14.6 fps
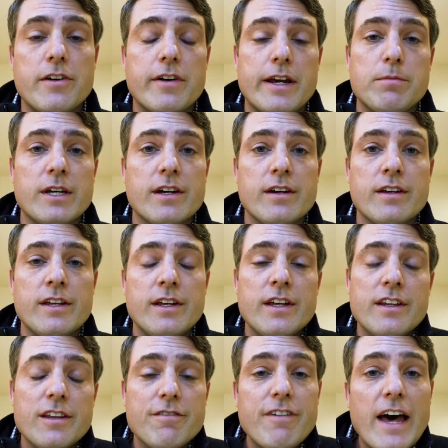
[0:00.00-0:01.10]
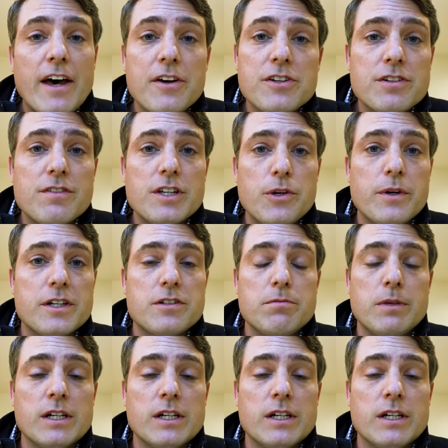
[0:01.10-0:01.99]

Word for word: Arabia, the values of the U.S.